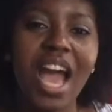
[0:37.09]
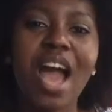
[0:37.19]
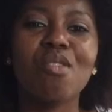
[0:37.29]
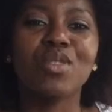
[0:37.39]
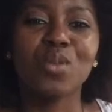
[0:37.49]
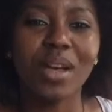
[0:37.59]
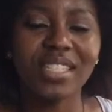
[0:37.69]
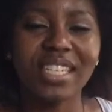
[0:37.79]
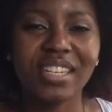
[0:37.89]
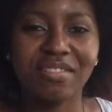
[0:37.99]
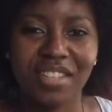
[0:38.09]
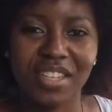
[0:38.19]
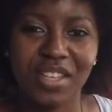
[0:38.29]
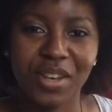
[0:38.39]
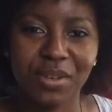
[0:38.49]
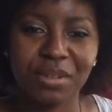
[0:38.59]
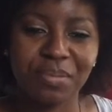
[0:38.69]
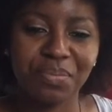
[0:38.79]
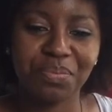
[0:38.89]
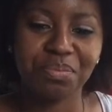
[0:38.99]
I was watching a video,
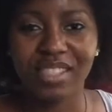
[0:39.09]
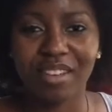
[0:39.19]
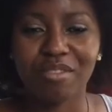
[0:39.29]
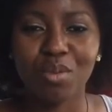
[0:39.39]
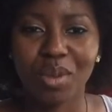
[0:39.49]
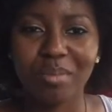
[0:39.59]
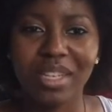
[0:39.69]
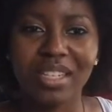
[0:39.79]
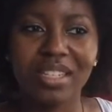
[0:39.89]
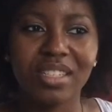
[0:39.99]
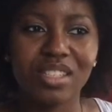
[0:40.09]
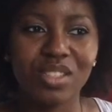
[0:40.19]
several women